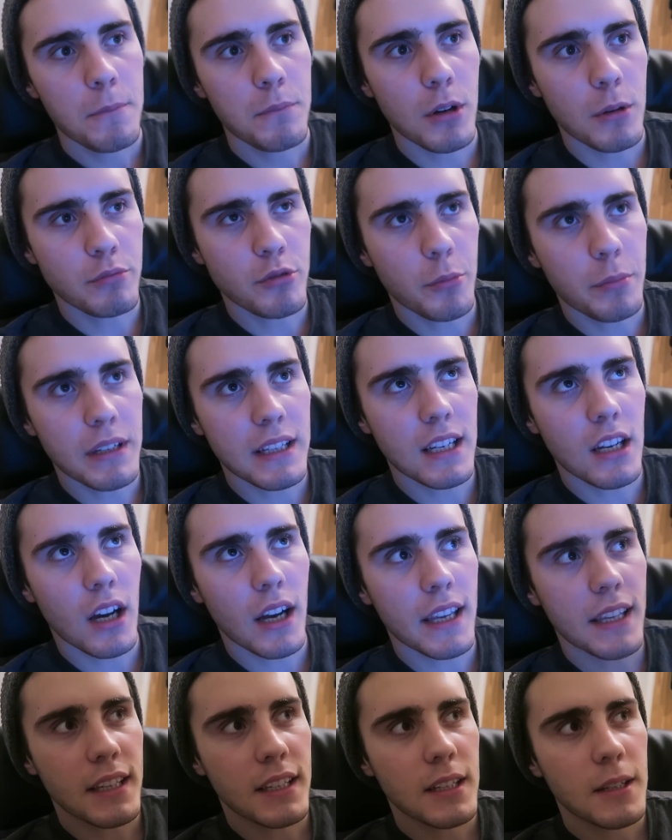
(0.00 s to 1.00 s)
but probably
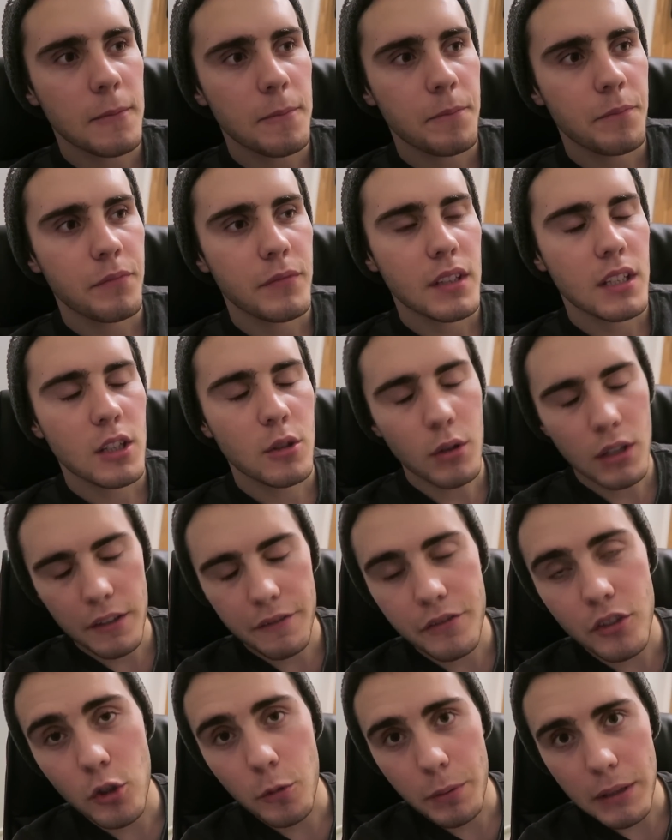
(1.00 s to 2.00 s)
like quite
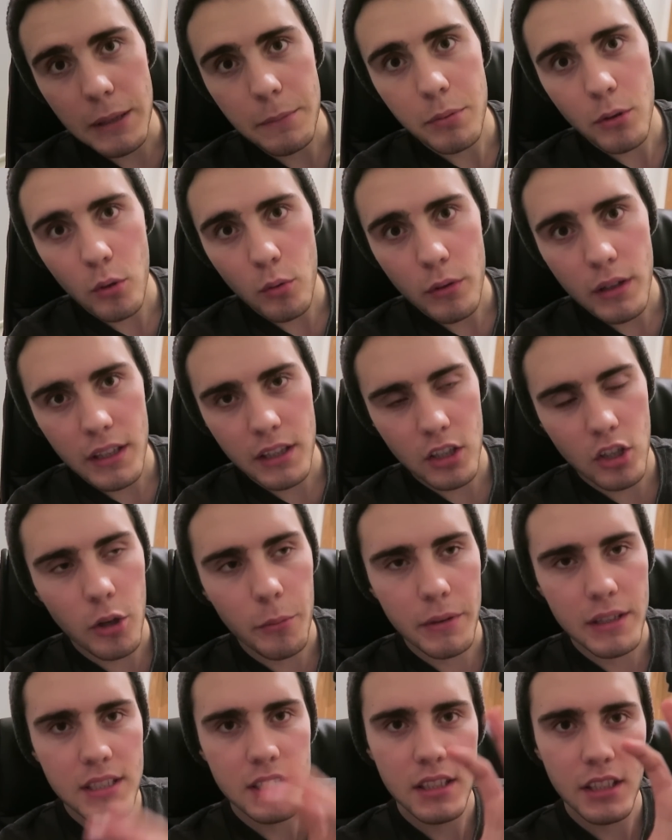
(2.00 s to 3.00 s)
a few people in the
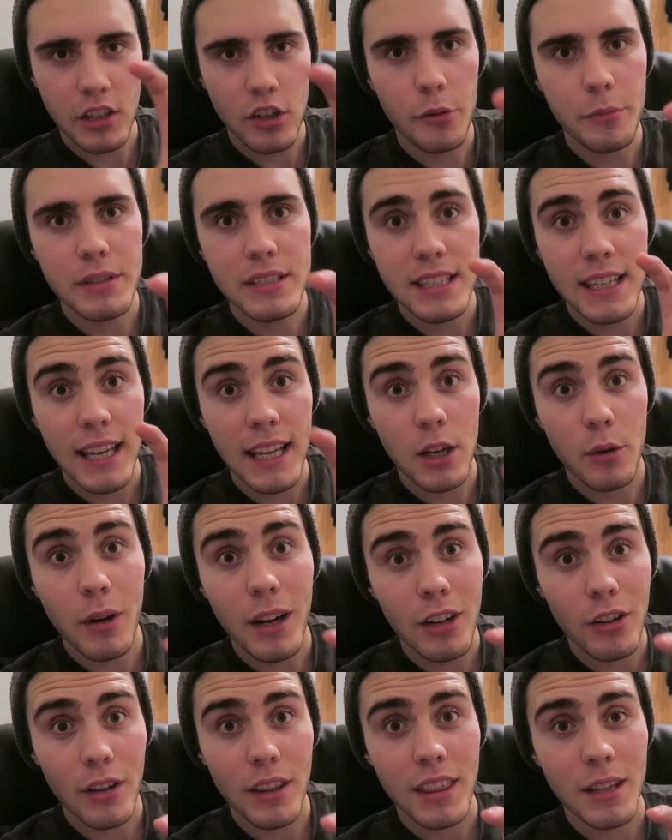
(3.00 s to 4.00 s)
comments, and the comments are getting
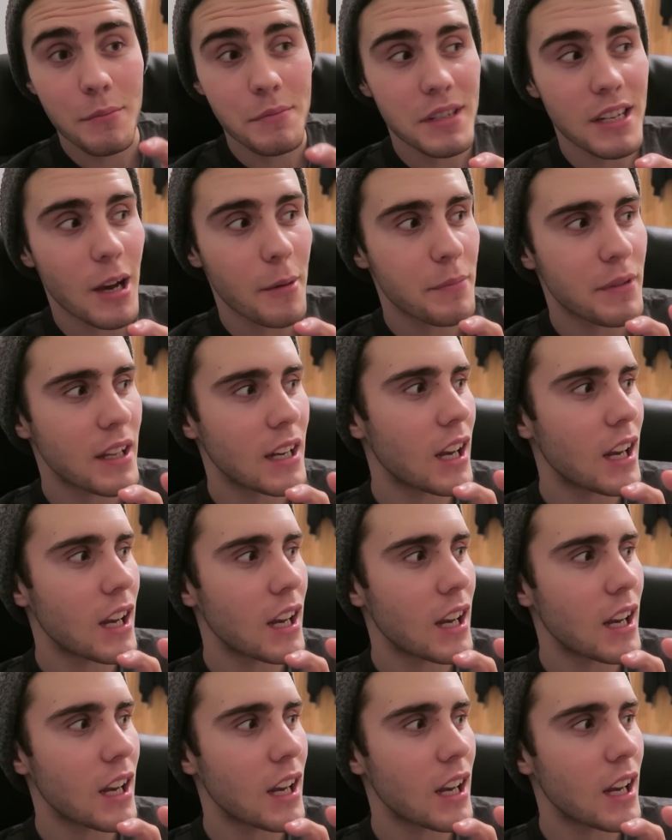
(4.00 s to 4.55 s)
quite a lot of thumbs up.